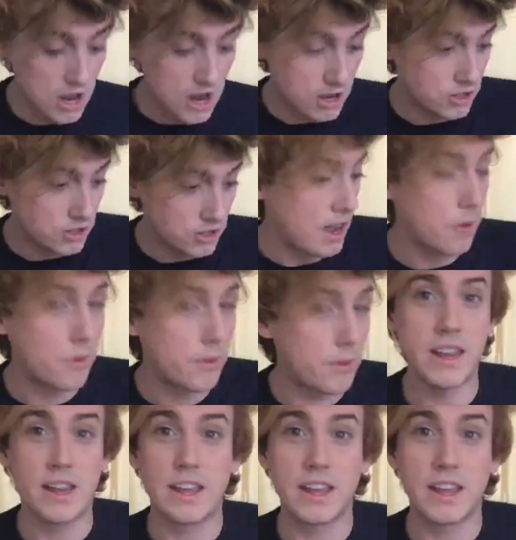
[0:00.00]
so that
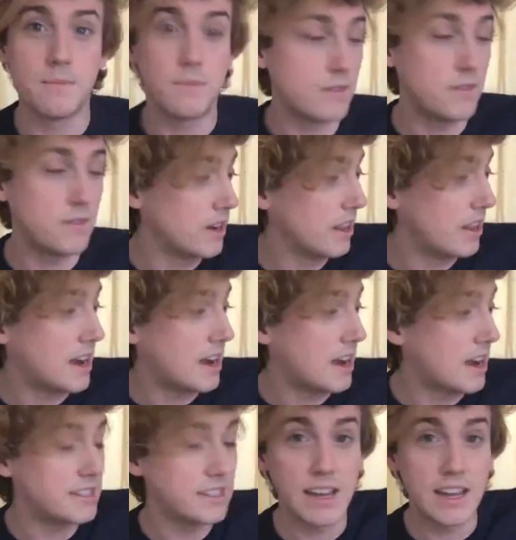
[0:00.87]
way they can
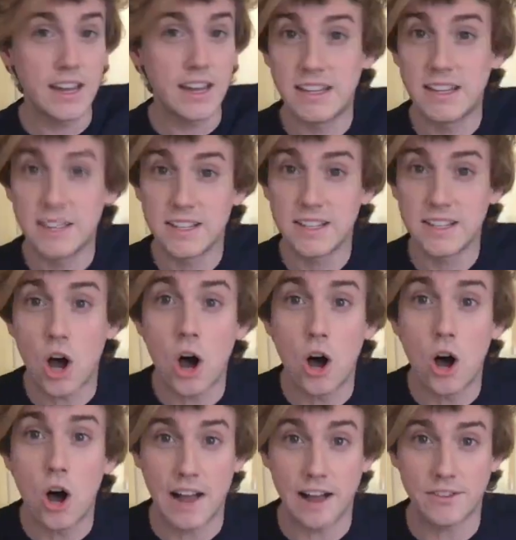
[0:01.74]
realize it doesn't
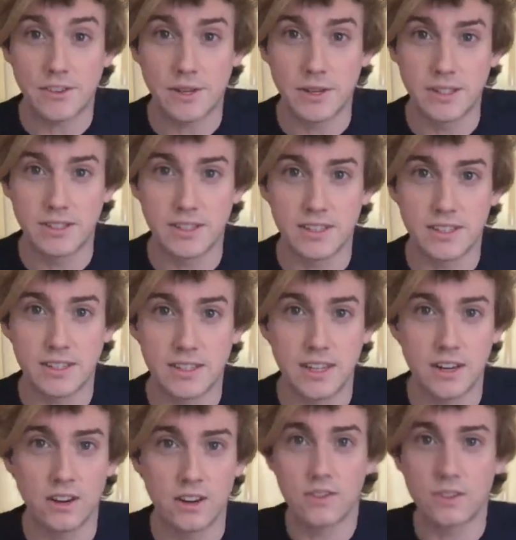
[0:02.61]
all have to exist
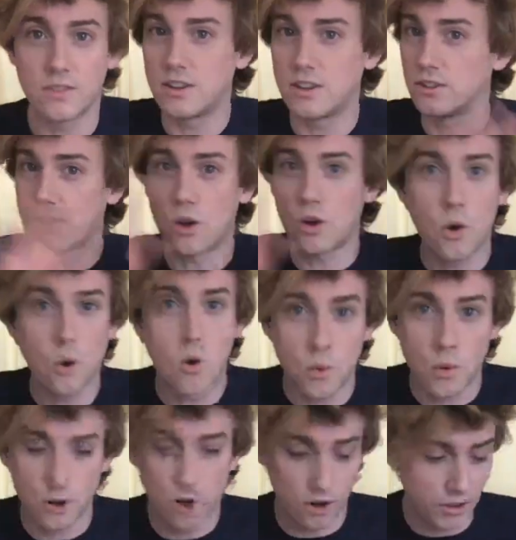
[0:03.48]
here. There's a whole
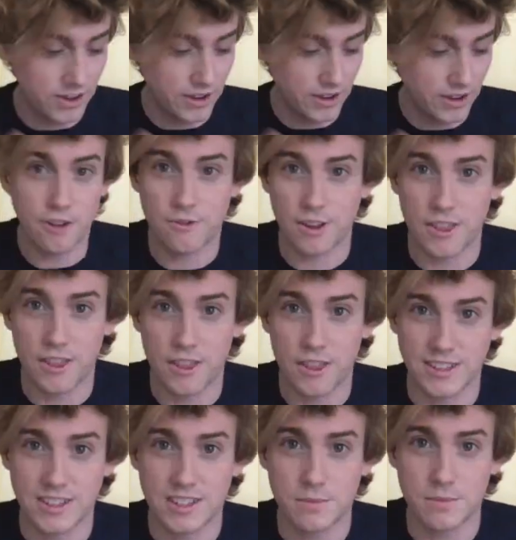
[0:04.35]
world of fun
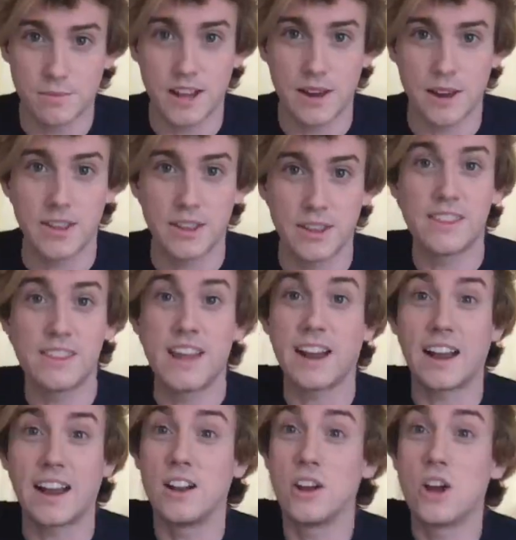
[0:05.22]
things to play with
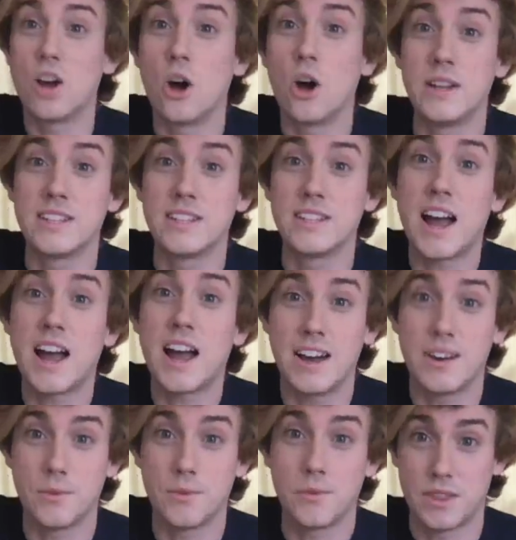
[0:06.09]
that can
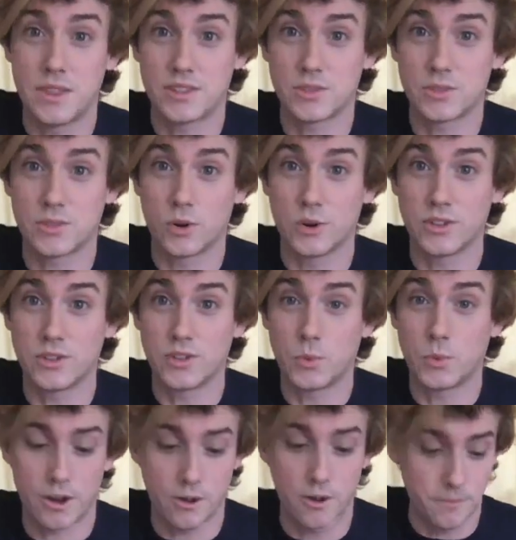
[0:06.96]
coincide with this world as
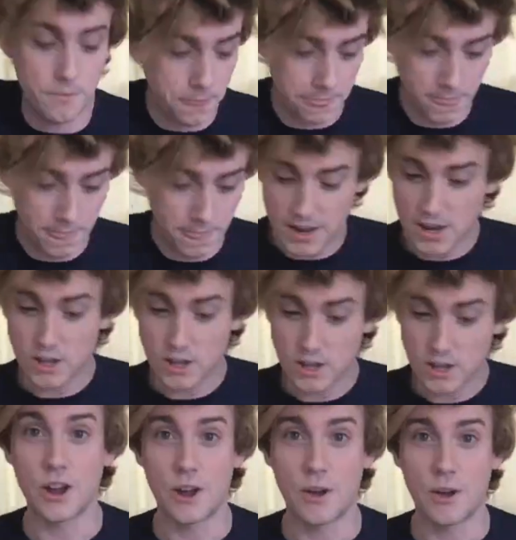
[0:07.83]
well.
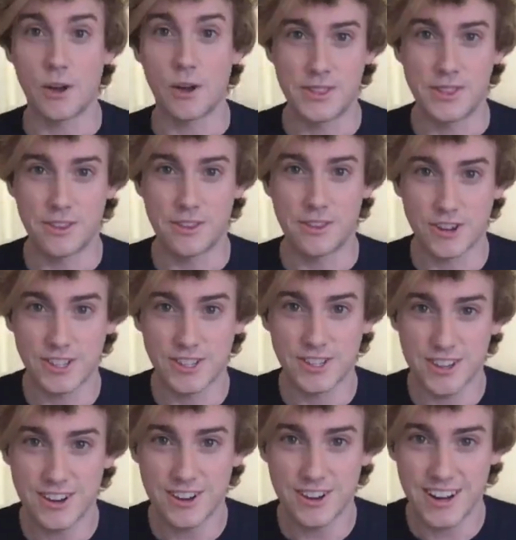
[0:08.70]
So the first
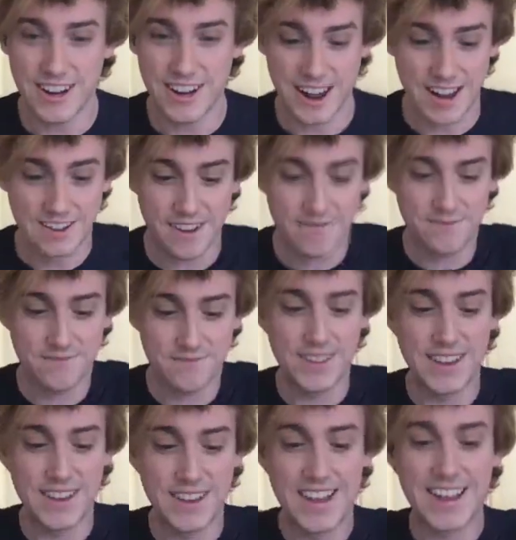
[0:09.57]
thing you're going to get
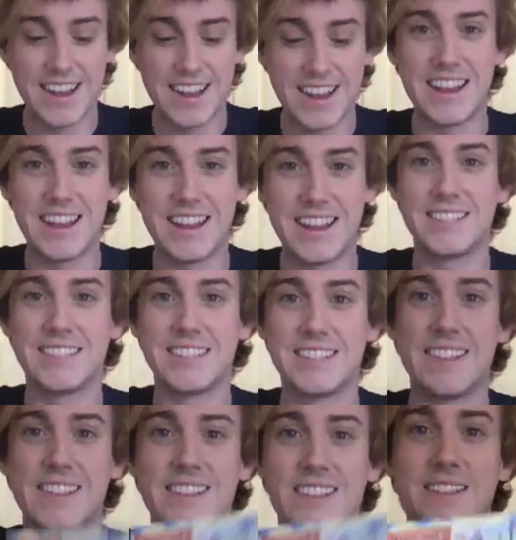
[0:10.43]
is
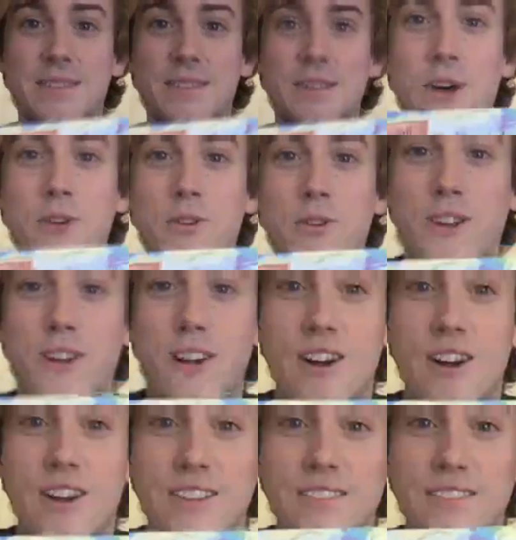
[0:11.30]
this
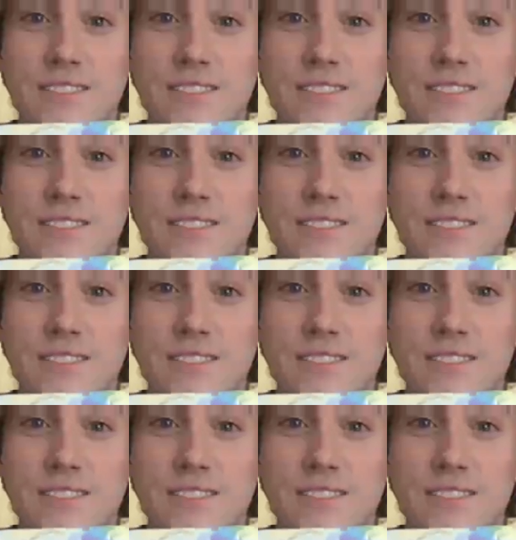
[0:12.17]
postcard.